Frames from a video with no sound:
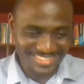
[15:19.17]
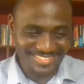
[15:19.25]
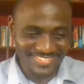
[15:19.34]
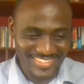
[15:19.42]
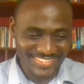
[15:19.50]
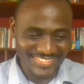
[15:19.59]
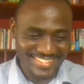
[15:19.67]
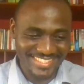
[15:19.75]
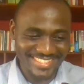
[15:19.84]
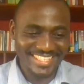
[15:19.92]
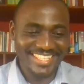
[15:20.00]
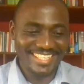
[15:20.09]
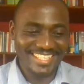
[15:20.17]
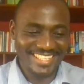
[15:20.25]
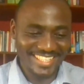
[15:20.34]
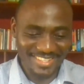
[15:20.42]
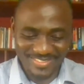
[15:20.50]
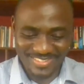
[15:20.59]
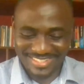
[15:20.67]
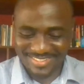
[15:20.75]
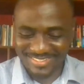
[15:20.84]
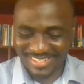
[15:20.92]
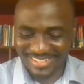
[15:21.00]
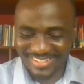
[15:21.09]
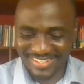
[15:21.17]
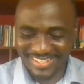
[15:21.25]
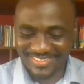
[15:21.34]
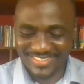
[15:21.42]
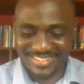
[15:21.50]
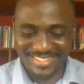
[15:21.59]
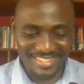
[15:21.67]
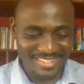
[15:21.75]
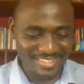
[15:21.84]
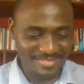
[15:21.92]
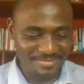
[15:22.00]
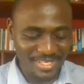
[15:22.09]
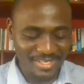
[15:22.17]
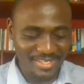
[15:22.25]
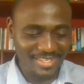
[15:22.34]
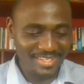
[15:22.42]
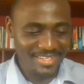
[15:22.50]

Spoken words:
because he was my